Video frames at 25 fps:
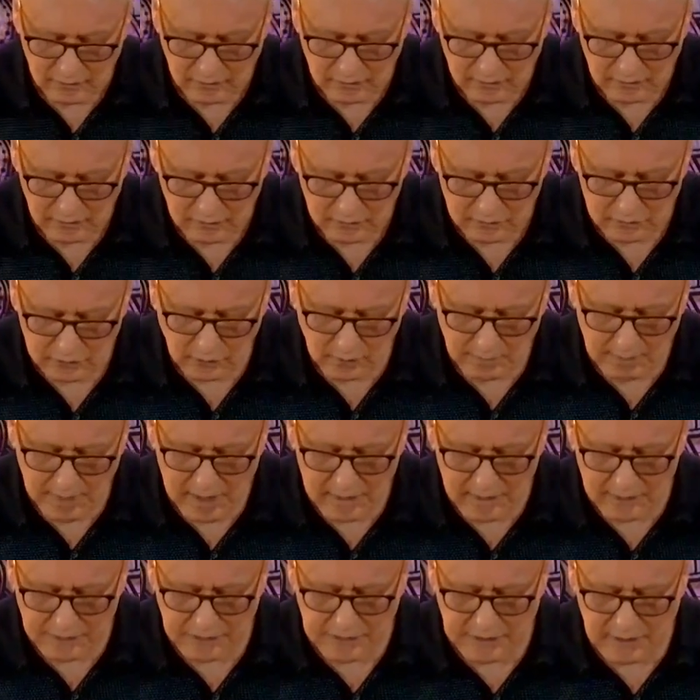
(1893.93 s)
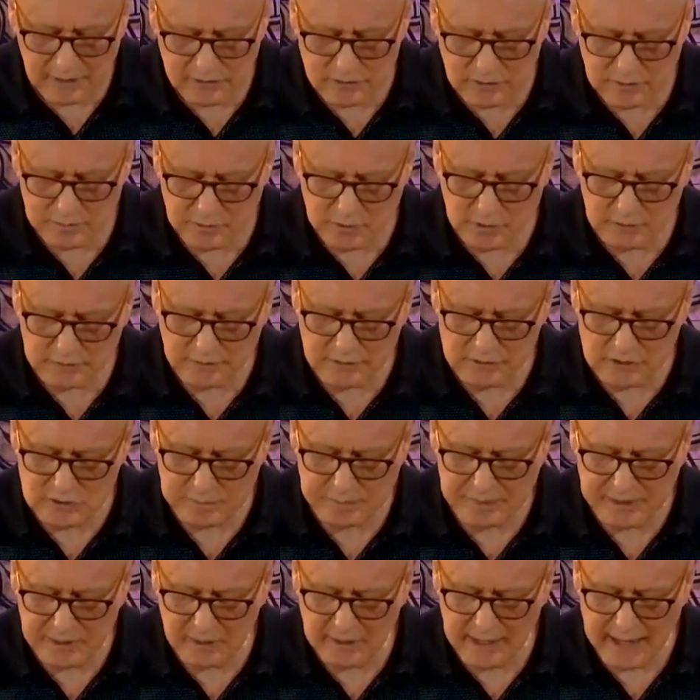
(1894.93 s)
So monotheism took the
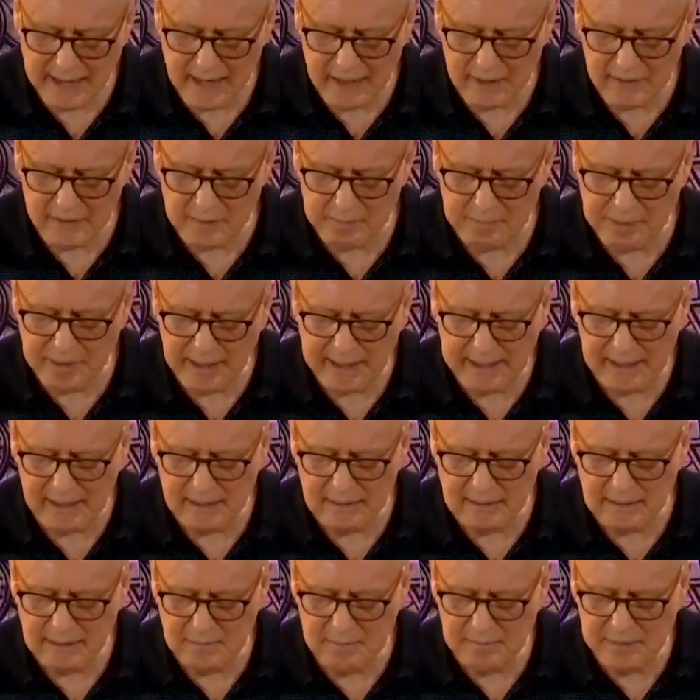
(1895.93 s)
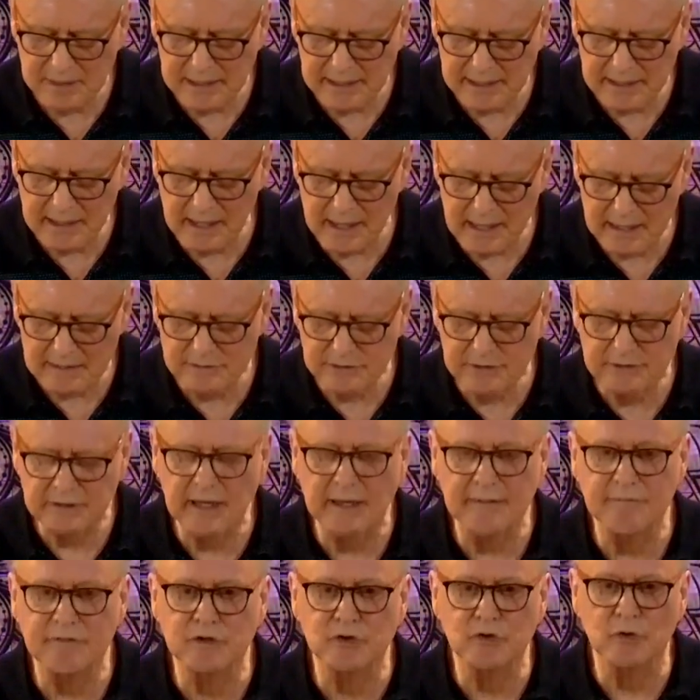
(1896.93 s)
spirit out of the planet and many gods and
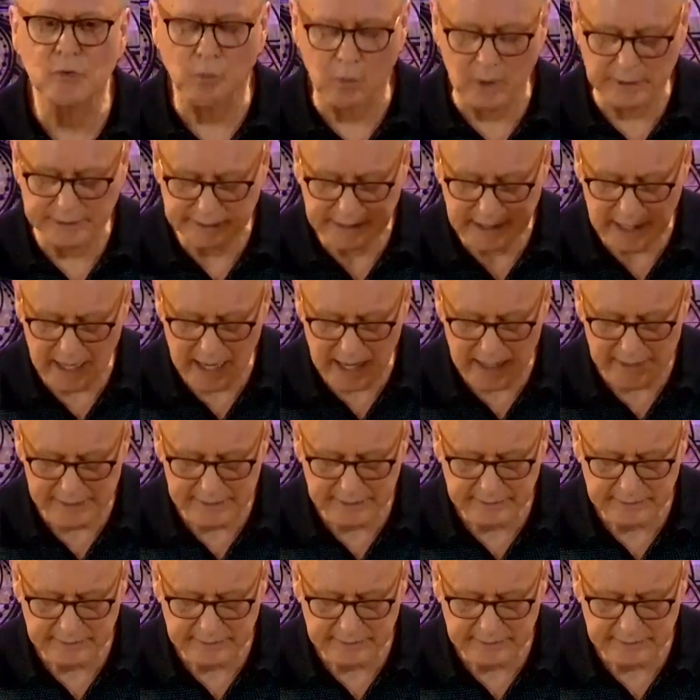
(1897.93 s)
gave it to one God.